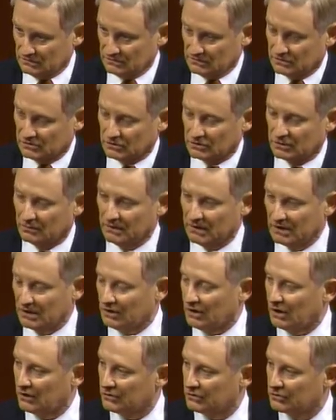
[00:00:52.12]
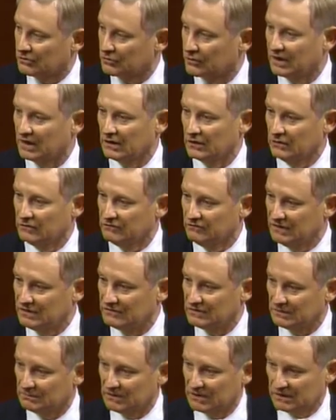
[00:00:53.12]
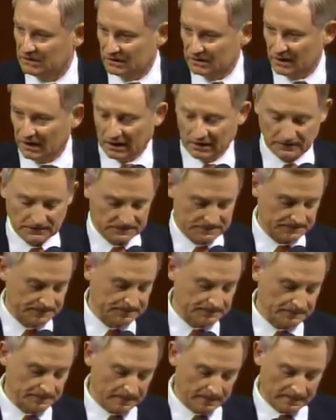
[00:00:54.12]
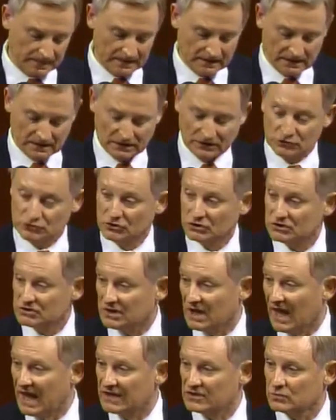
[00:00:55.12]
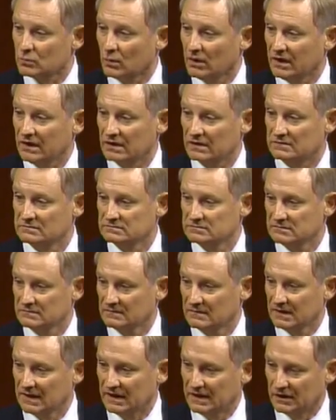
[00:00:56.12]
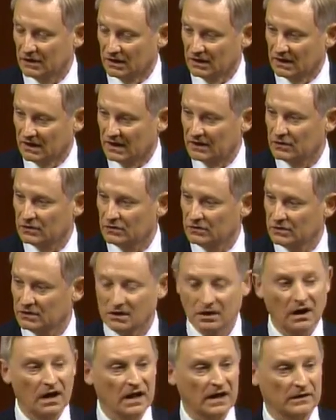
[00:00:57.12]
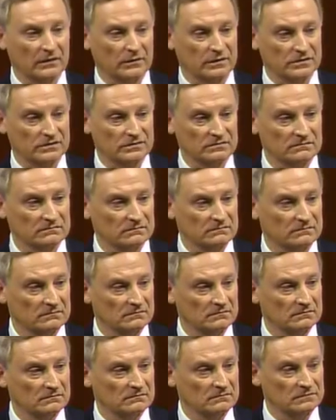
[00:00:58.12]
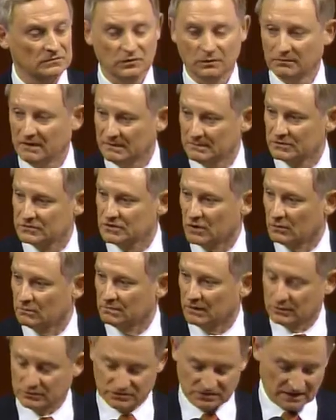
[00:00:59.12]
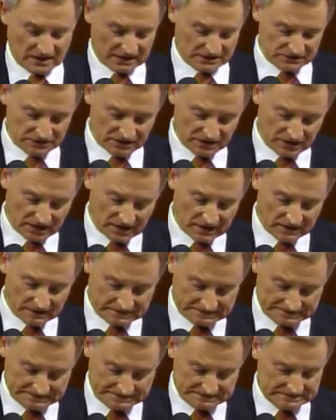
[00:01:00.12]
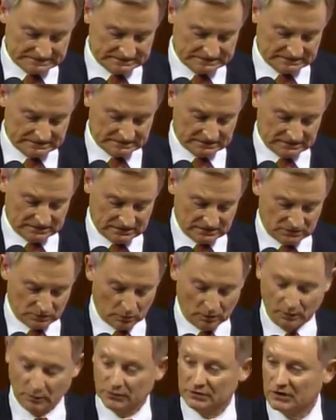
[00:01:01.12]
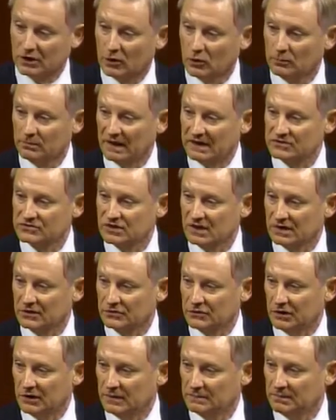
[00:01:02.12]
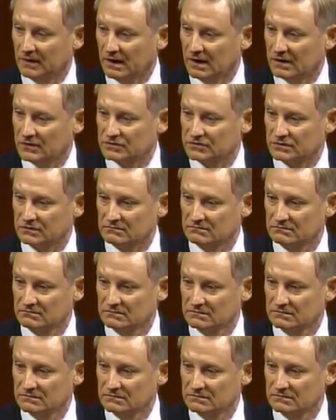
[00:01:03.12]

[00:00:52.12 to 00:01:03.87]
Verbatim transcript: to commit another $350 billion. Just last week, in a letter to Congress, to members on both sides of the aisle. We were told by Secretary Paulson,